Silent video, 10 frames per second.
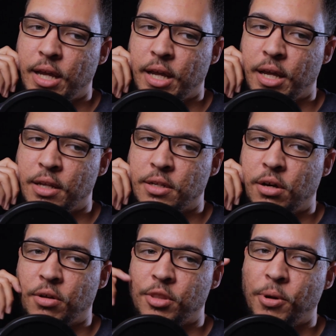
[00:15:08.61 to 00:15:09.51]
And
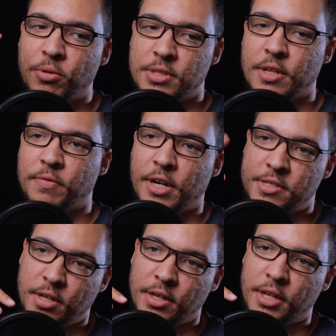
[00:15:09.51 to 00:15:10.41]
all the post stuff that I
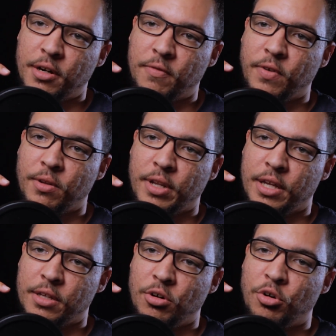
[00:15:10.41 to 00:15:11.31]
saw in here felt
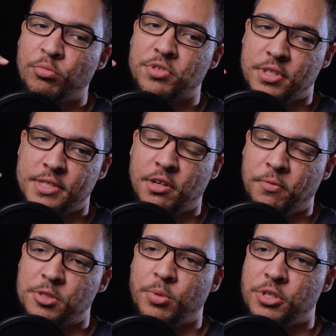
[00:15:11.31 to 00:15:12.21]
like almost a
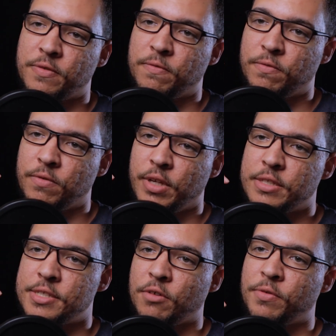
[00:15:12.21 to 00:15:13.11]
self-expressive,
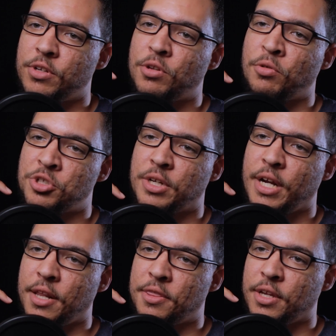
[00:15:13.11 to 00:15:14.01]
self-indulgent
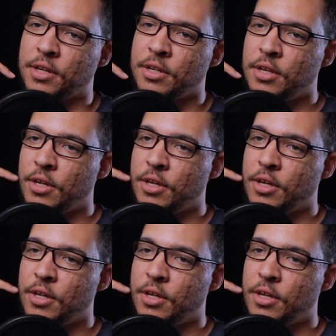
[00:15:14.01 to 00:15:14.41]
kind of thing,